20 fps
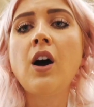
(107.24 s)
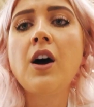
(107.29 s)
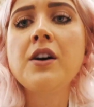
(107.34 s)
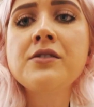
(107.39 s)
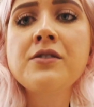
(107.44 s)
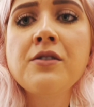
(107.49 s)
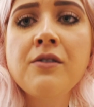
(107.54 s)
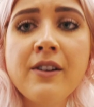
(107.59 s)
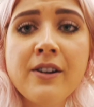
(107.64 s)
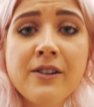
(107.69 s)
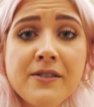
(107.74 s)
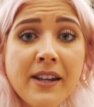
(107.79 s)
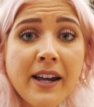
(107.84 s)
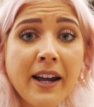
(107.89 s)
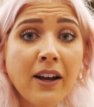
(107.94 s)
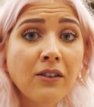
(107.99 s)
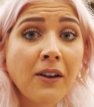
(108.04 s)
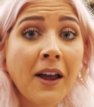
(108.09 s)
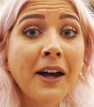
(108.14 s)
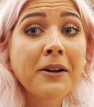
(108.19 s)
Also, there's
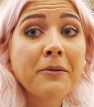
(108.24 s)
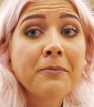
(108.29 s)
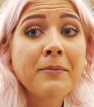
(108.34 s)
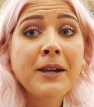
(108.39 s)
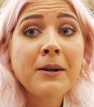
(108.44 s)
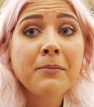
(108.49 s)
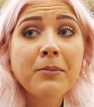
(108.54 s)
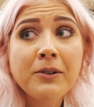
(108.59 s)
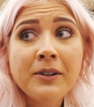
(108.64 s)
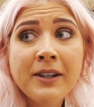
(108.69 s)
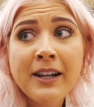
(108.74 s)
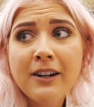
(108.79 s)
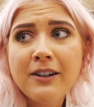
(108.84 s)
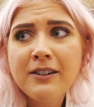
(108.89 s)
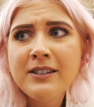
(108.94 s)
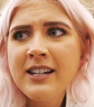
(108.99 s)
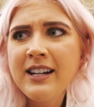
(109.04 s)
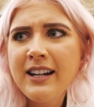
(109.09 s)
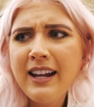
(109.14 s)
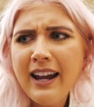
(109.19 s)
like a lot of people here
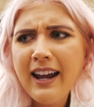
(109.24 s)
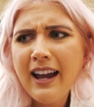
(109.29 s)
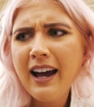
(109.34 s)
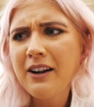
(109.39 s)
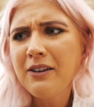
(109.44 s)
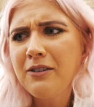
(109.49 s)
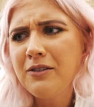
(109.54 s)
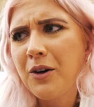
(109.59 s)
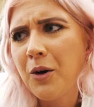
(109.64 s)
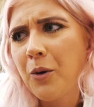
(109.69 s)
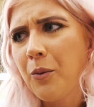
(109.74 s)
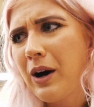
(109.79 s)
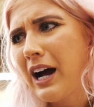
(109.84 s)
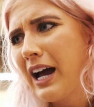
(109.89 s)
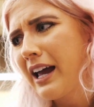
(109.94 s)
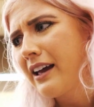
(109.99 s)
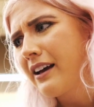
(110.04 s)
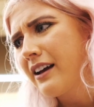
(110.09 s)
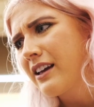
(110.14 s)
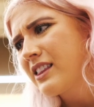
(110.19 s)
today. I don't know
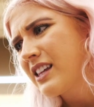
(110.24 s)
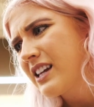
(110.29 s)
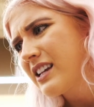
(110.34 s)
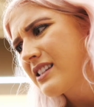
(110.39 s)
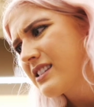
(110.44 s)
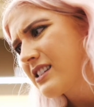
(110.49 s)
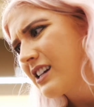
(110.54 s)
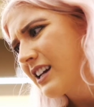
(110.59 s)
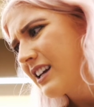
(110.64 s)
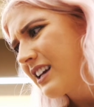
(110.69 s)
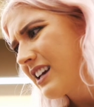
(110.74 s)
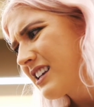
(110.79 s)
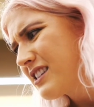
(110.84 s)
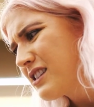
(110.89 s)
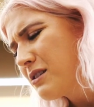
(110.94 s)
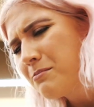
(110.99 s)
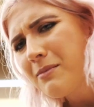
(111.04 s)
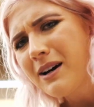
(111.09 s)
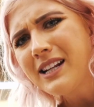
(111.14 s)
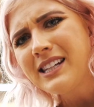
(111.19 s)
why. I think it's like,
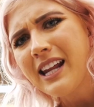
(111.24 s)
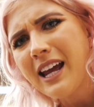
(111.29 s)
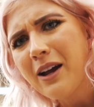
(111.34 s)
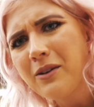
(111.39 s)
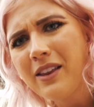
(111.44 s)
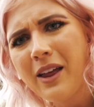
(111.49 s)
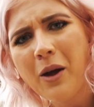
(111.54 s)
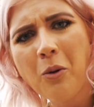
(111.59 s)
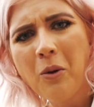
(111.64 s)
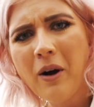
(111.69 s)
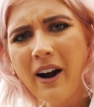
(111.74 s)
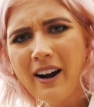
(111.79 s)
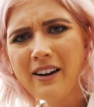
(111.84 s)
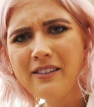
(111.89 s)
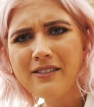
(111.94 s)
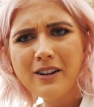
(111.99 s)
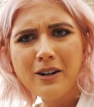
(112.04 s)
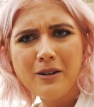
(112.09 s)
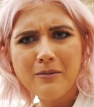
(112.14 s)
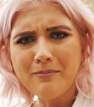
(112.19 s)
it's a Monday. Like, why
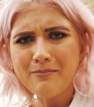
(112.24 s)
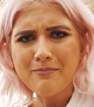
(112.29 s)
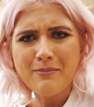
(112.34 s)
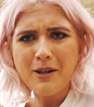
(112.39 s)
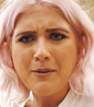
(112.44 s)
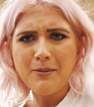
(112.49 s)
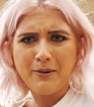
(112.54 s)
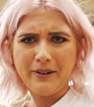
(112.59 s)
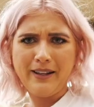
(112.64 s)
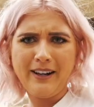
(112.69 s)
are there people